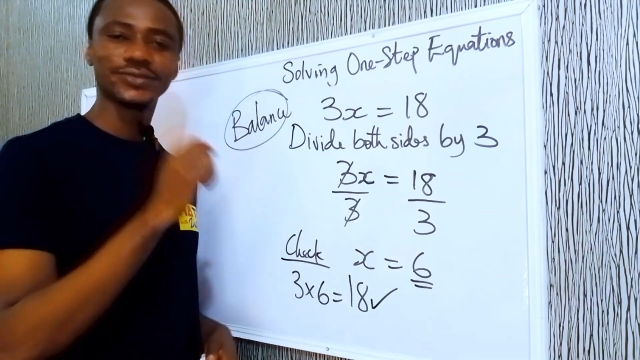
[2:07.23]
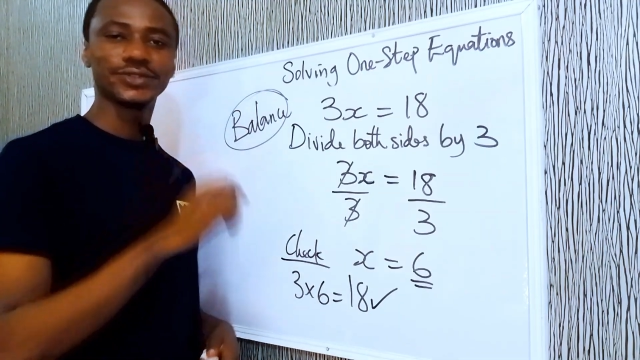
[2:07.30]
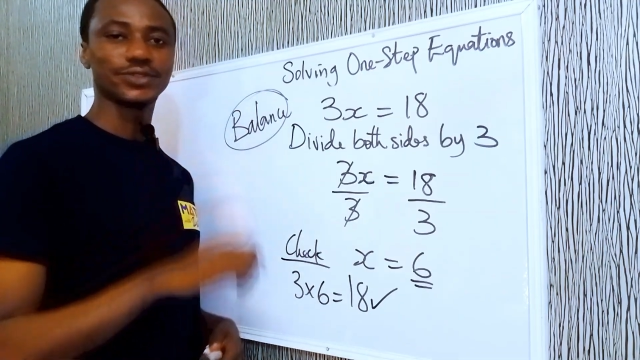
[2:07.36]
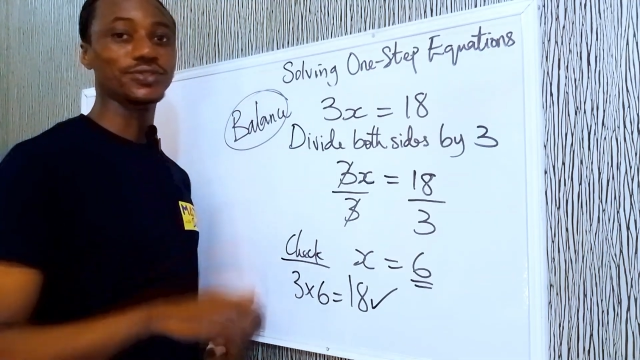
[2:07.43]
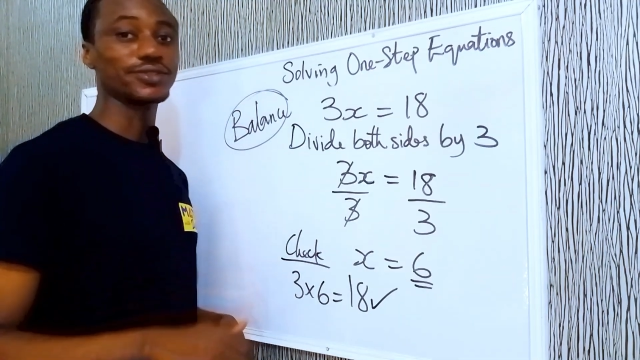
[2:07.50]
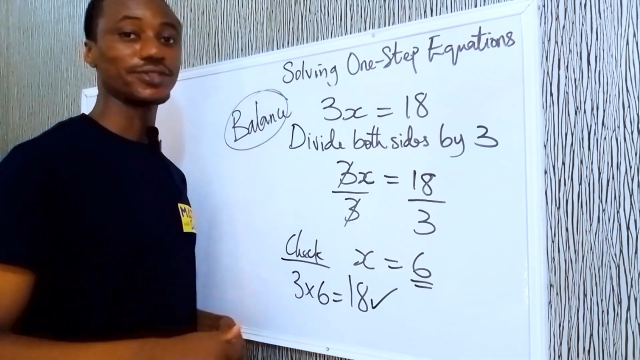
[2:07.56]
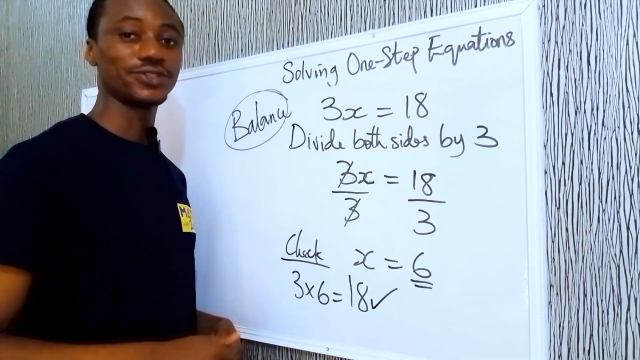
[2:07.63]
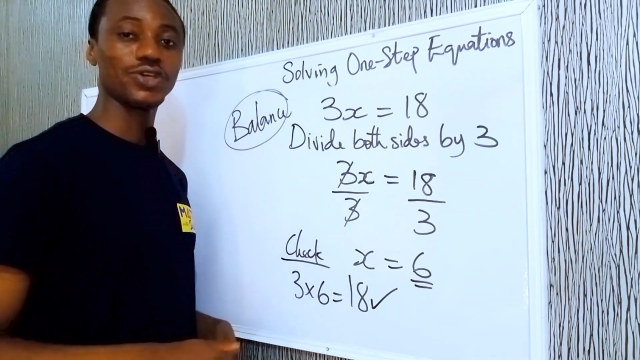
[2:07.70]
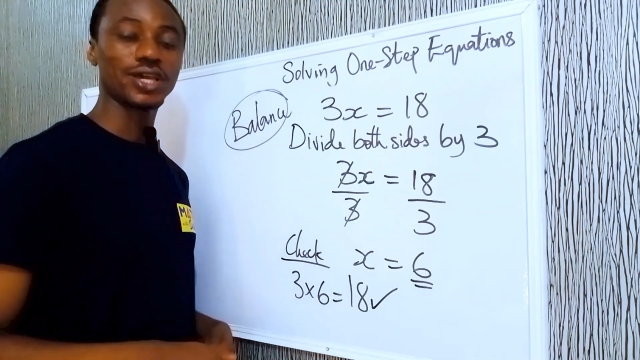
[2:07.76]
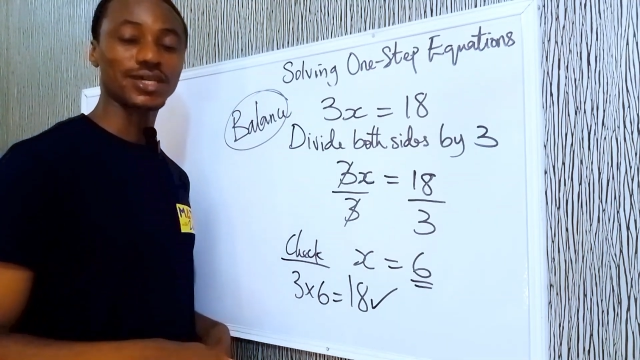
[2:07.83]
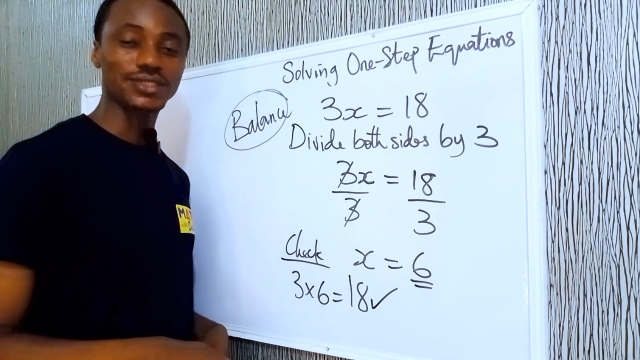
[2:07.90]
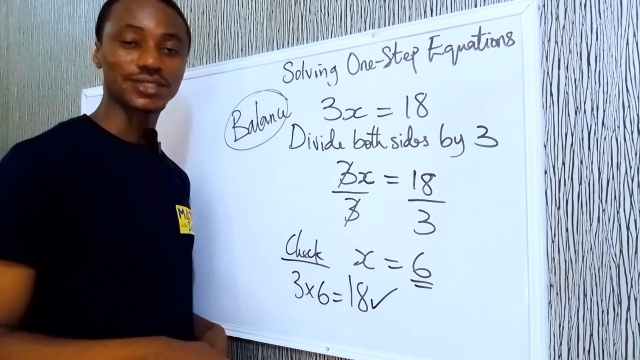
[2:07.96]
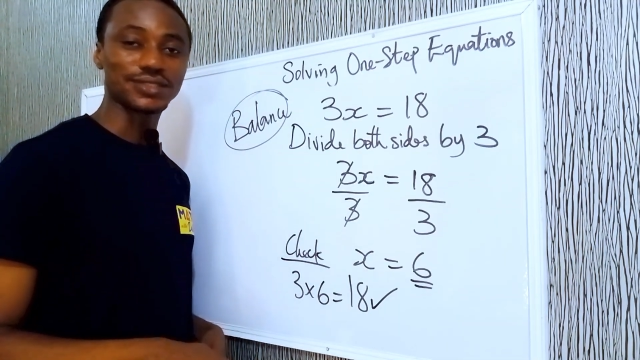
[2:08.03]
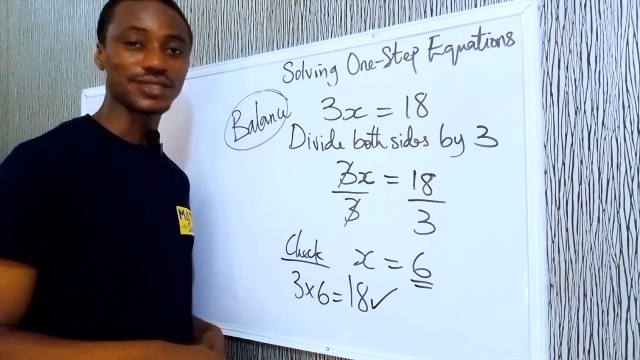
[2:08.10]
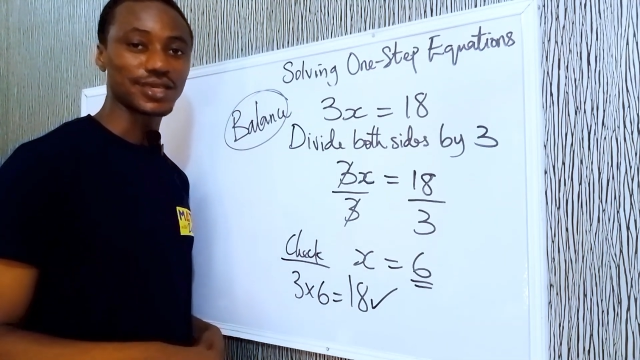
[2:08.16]
You'll see your
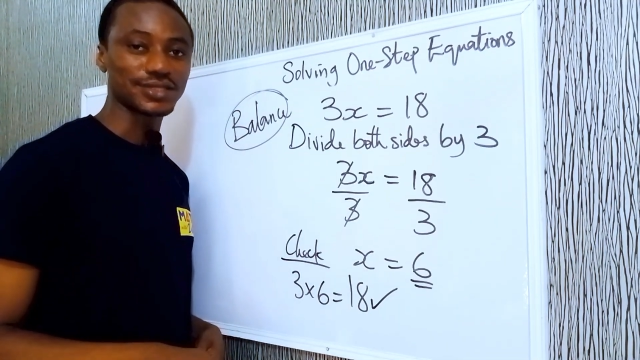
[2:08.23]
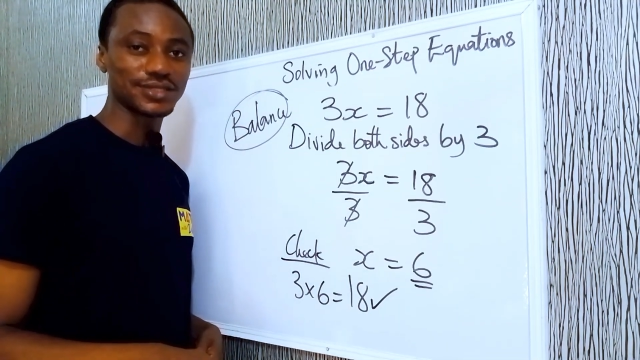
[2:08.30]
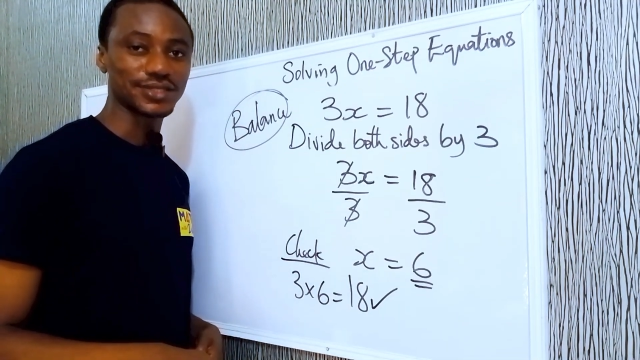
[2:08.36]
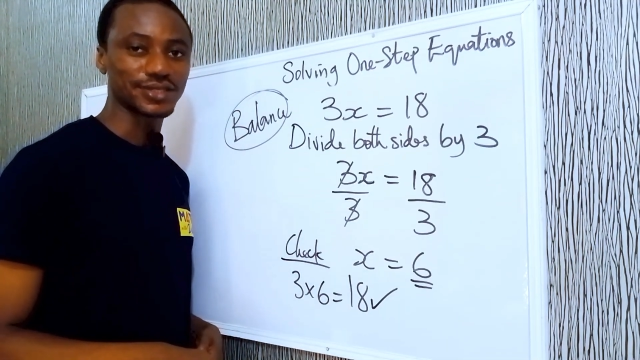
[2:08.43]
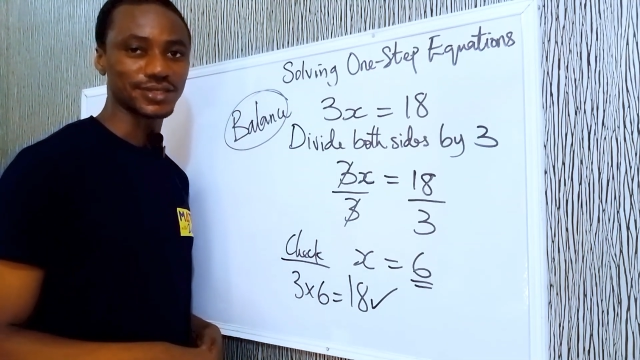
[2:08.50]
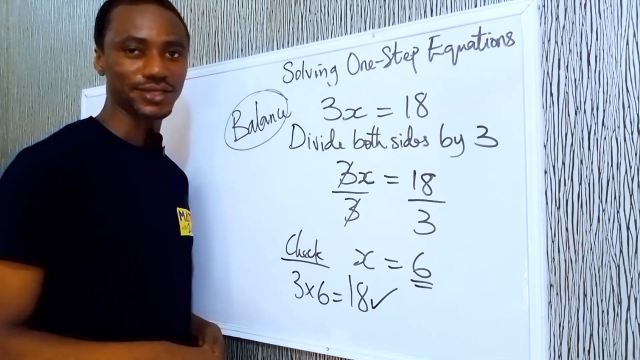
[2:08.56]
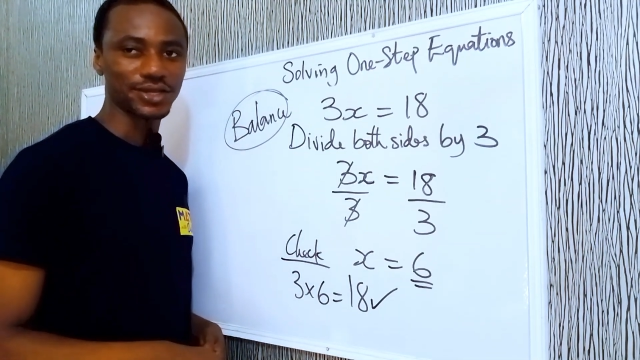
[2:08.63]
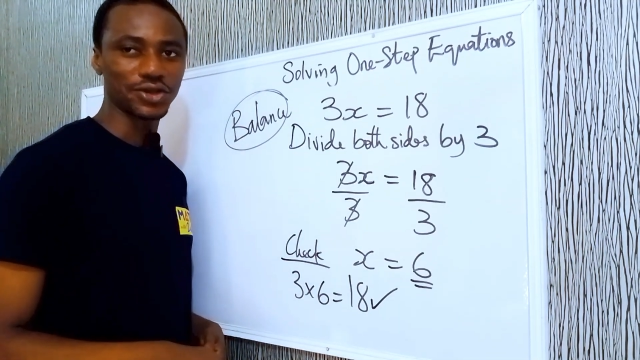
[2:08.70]
exercises in the